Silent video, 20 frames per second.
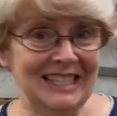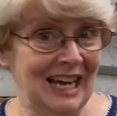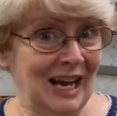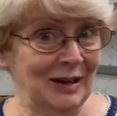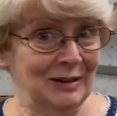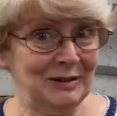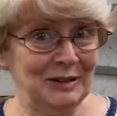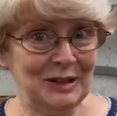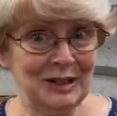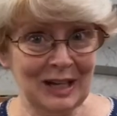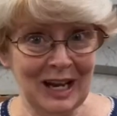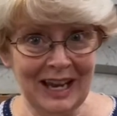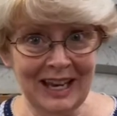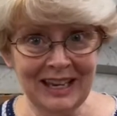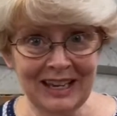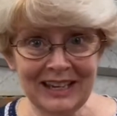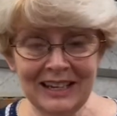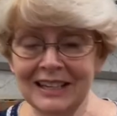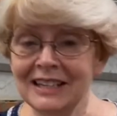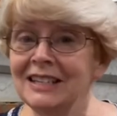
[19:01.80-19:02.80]
out?
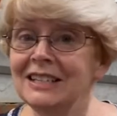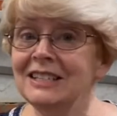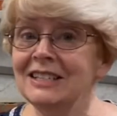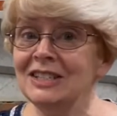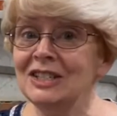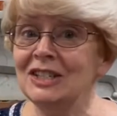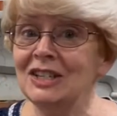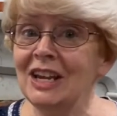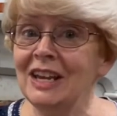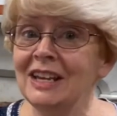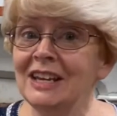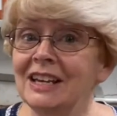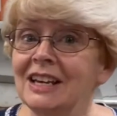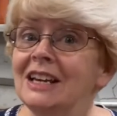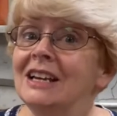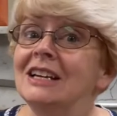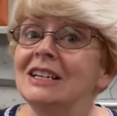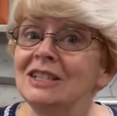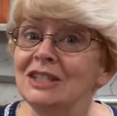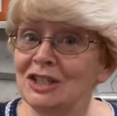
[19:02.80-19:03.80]
Shake, shake,
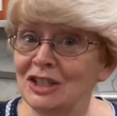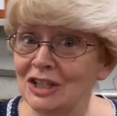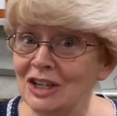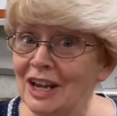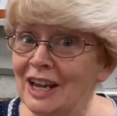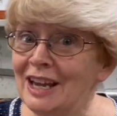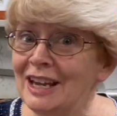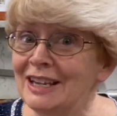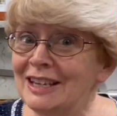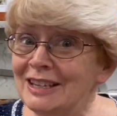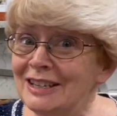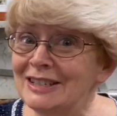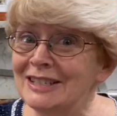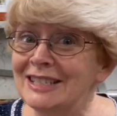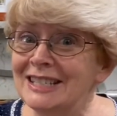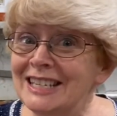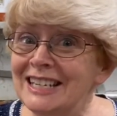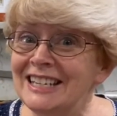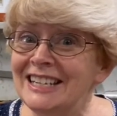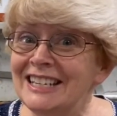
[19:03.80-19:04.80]
shake your
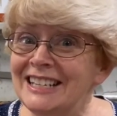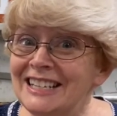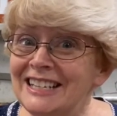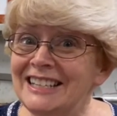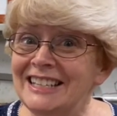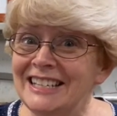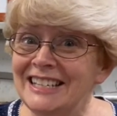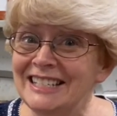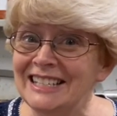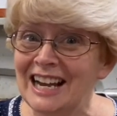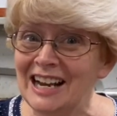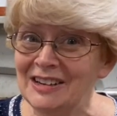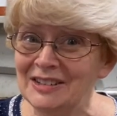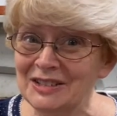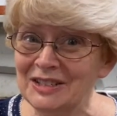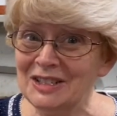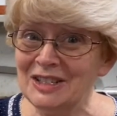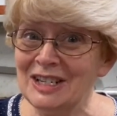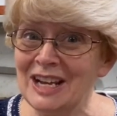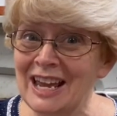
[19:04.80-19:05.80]
sillies out.
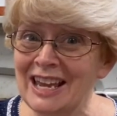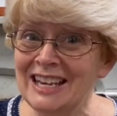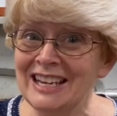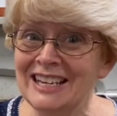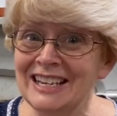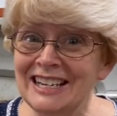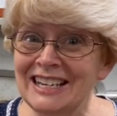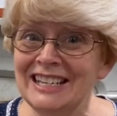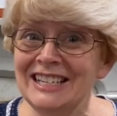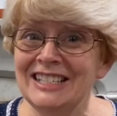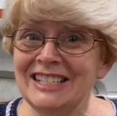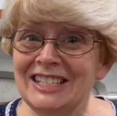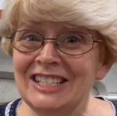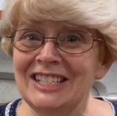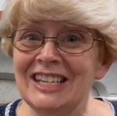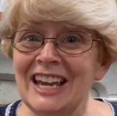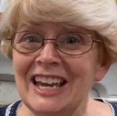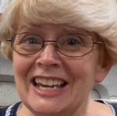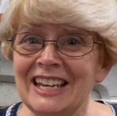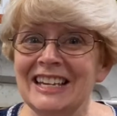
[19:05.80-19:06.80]
Shake,
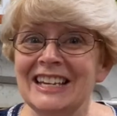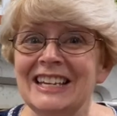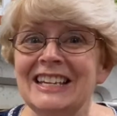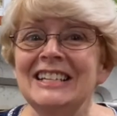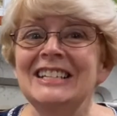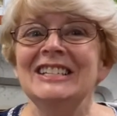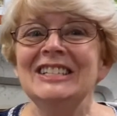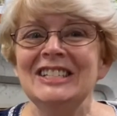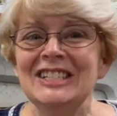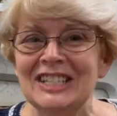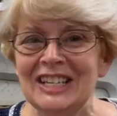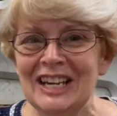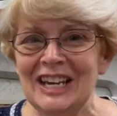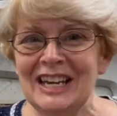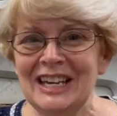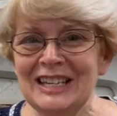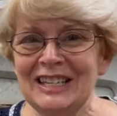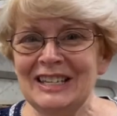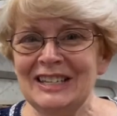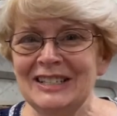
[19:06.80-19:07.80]
shake,
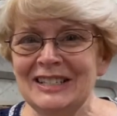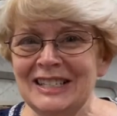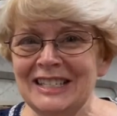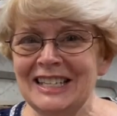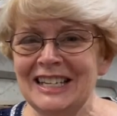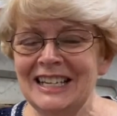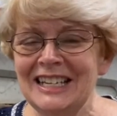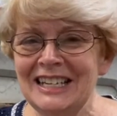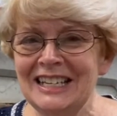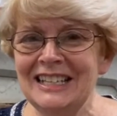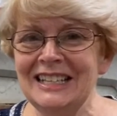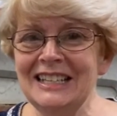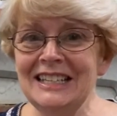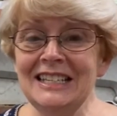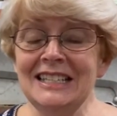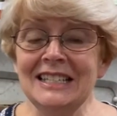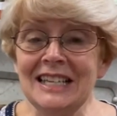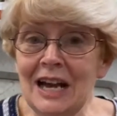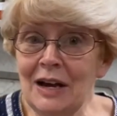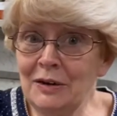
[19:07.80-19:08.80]
shake your
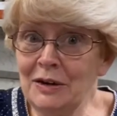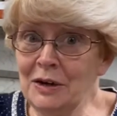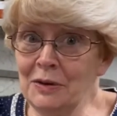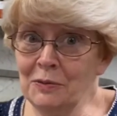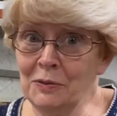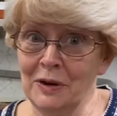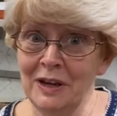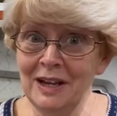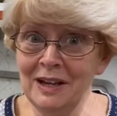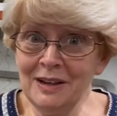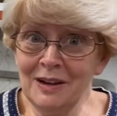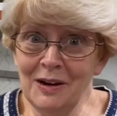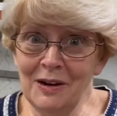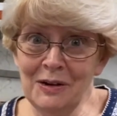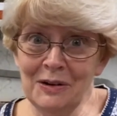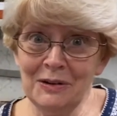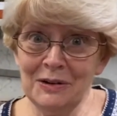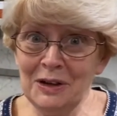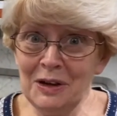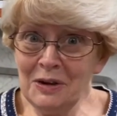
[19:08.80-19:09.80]
sillies out and
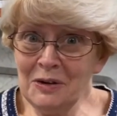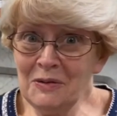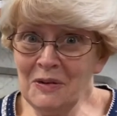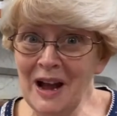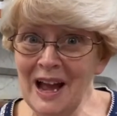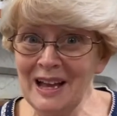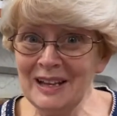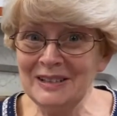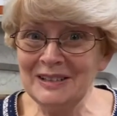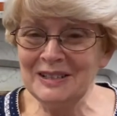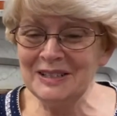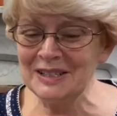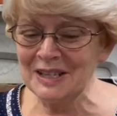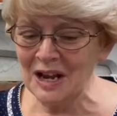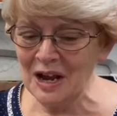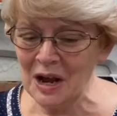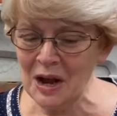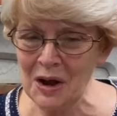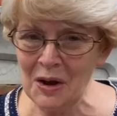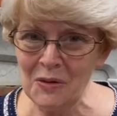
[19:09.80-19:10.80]
wiggle your waggles
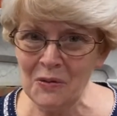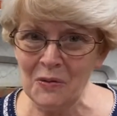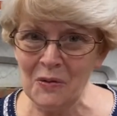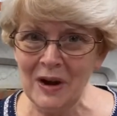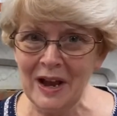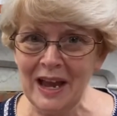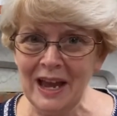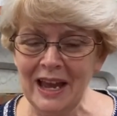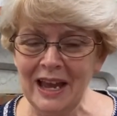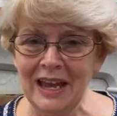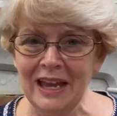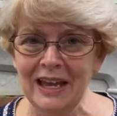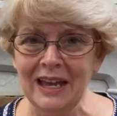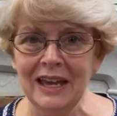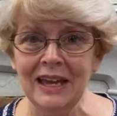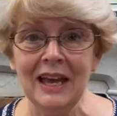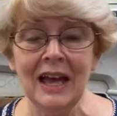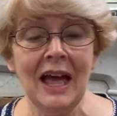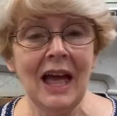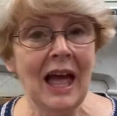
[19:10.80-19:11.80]
away.
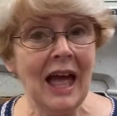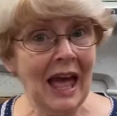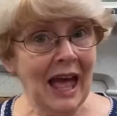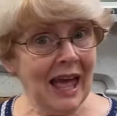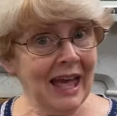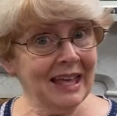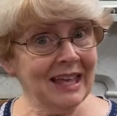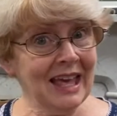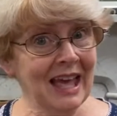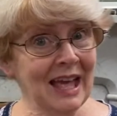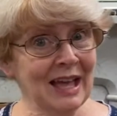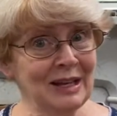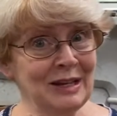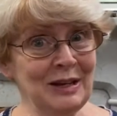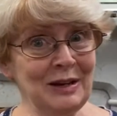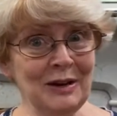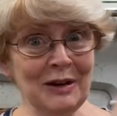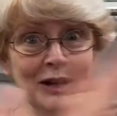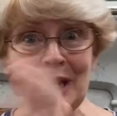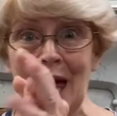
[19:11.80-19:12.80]
And can
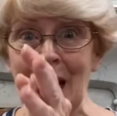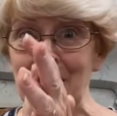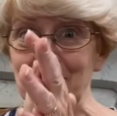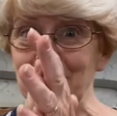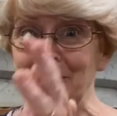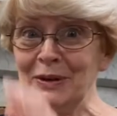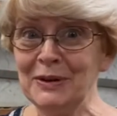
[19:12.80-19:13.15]
you clap,